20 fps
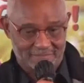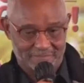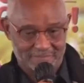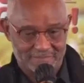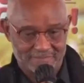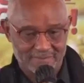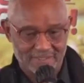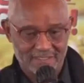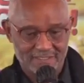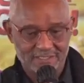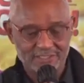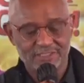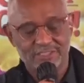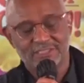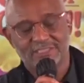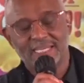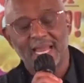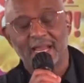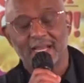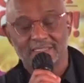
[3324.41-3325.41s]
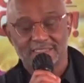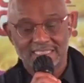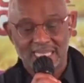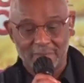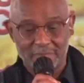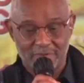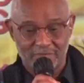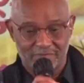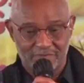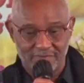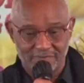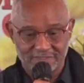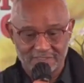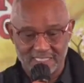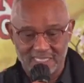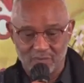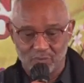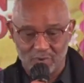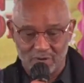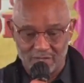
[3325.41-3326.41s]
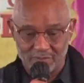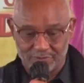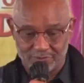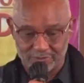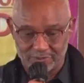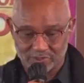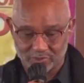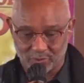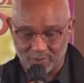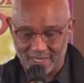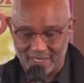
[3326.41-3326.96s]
This is 2 Samuel 15, 1 through 12.